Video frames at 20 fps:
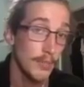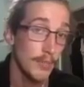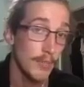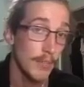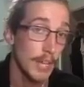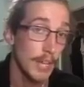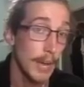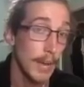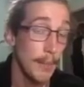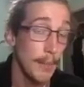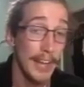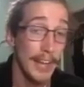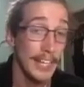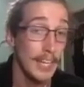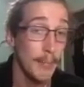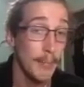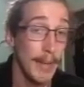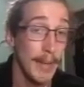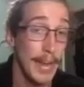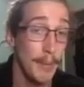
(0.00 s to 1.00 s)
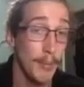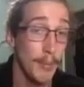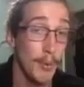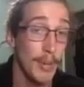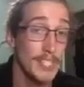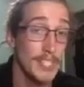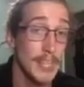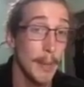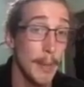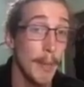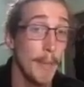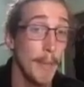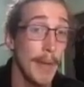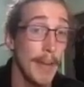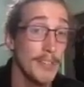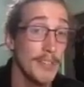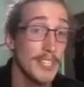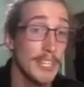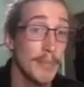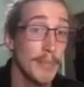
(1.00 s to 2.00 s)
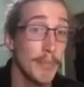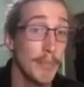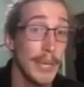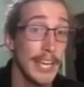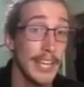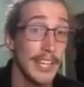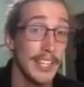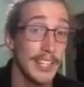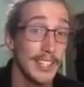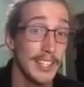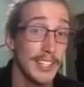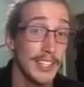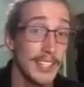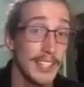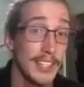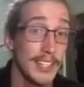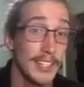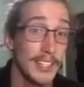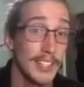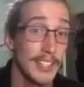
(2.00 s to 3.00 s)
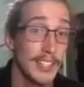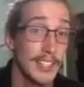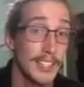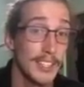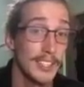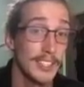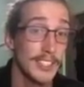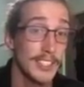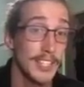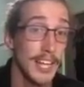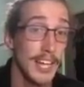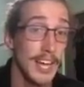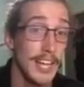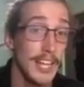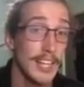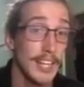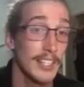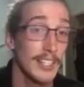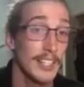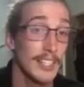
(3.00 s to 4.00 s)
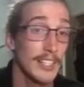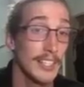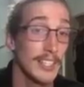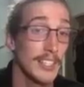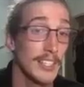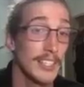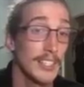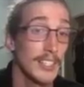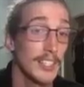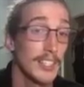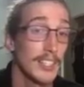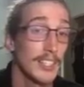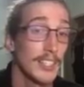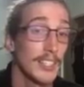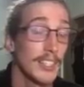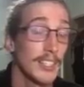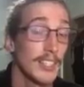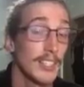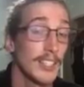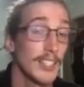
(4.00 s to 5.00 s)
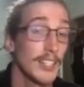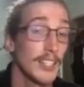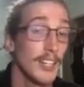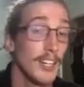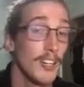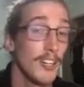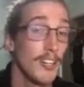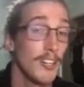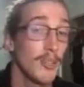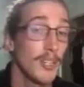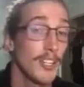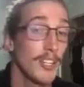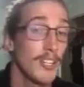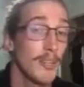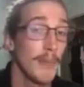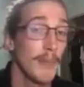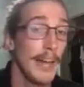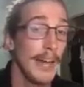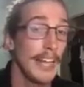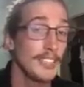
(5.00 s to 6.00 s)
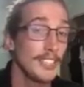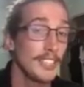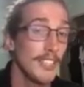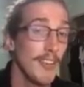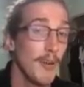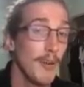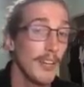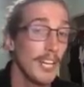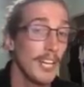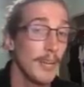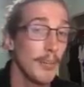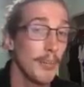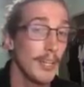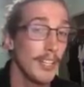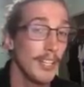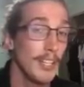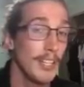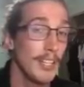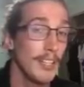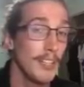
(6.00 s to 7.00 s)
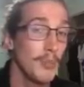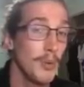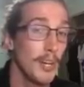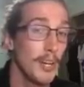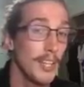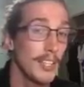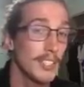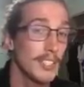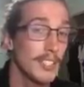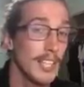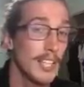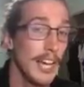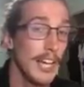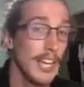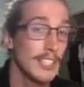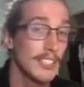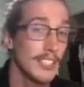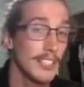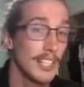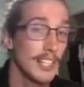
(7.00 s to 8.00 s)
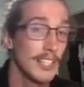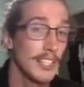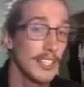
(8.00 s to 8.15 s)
I'm not getting back points. I'm about to get pinned. You see that? Oh, can you imagine if I would have got pinned here? What a disaster.